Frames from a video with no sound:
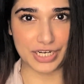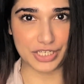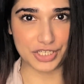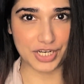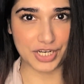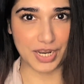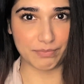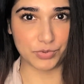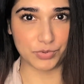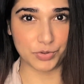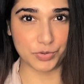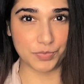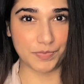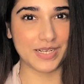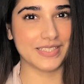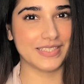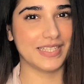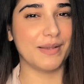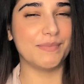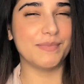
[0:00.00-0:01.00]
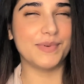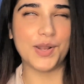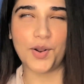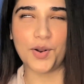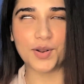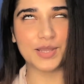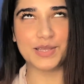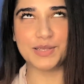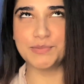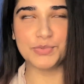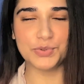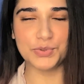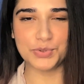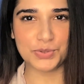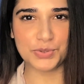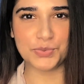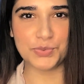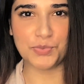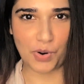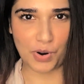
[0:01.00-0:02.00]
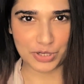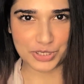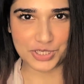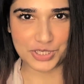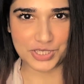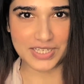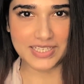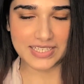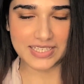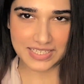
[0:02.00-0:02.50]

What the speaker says: shampoo because I'm not in the mood to wash it.